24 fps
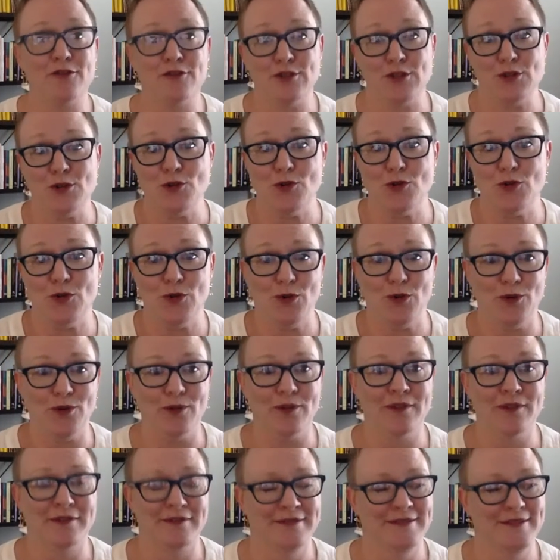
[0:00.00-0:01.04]
to
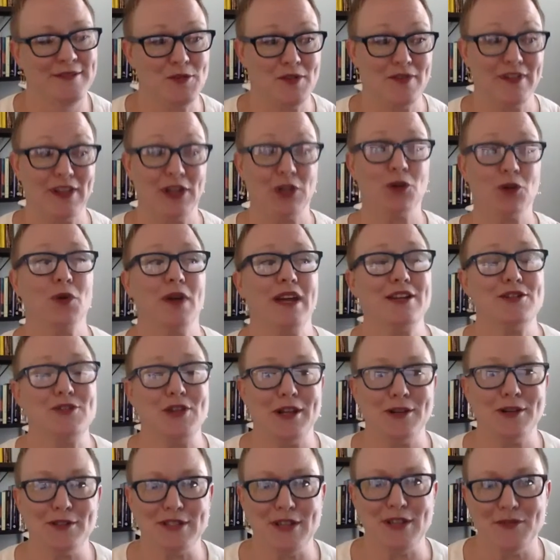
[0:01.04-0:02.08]
sort of ingratiate
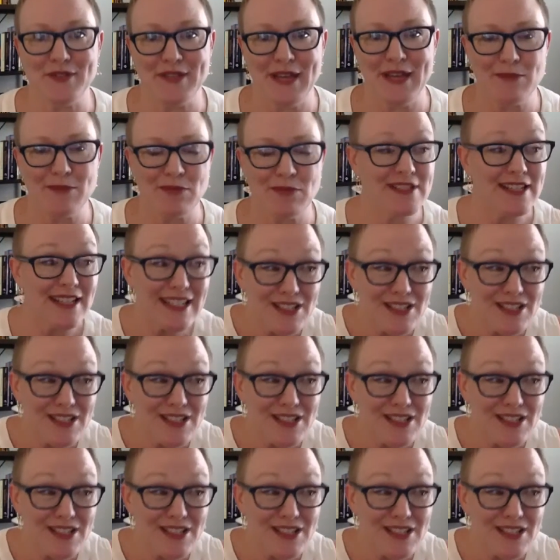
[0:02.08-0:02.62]
yourself with that person,